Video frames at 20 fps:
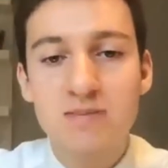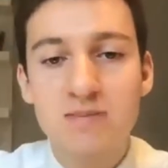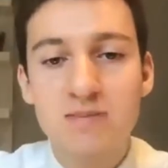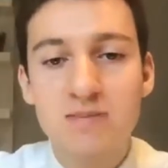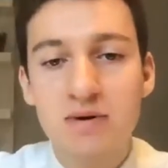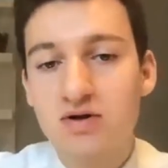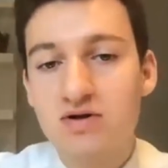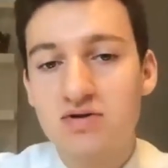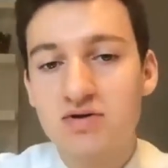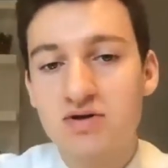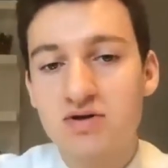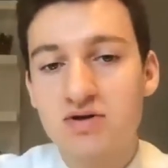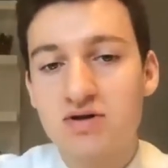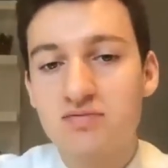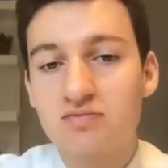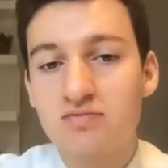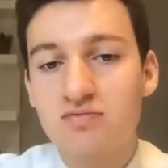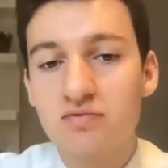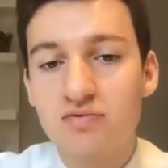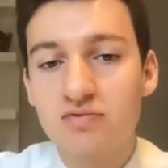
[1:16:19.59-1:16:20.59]
but also just
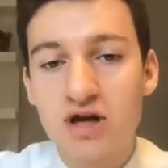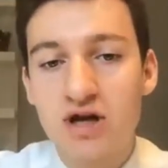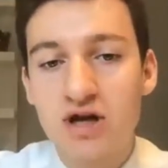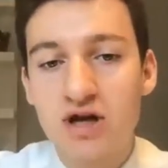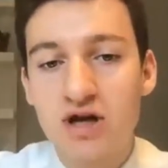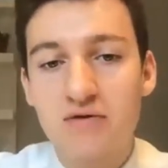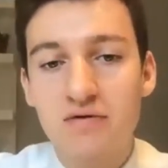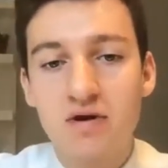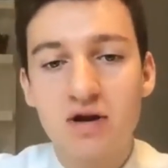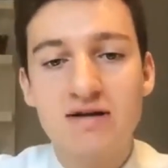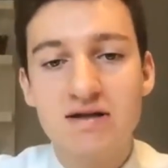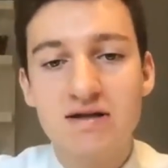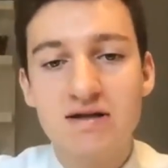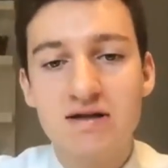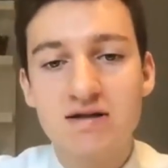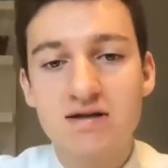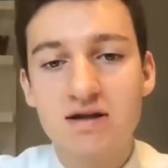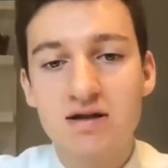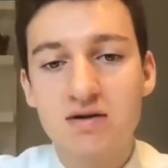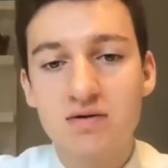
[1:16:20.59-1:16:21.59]
general
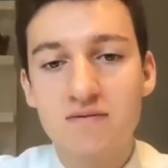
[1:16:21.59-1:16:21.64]
ideas that